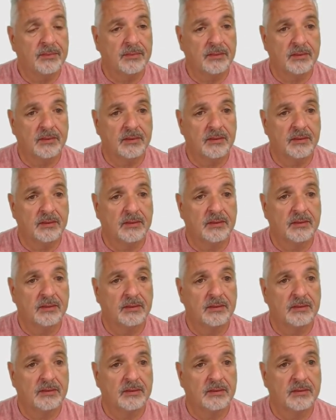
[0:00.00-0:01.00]

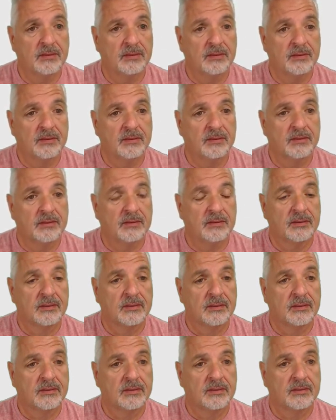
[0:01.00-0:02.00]

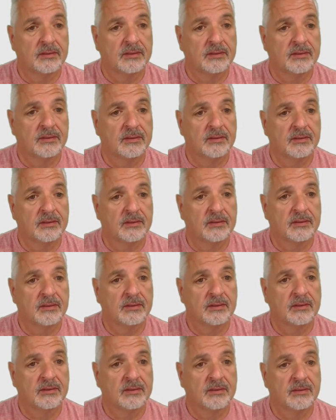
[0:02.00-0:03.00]

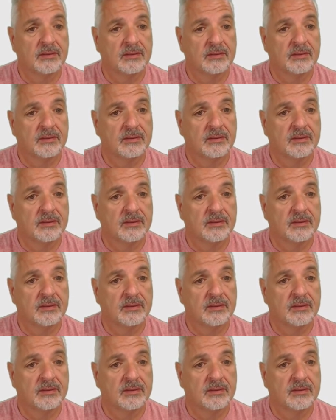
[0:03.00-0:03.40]
No one is speaking in this clip.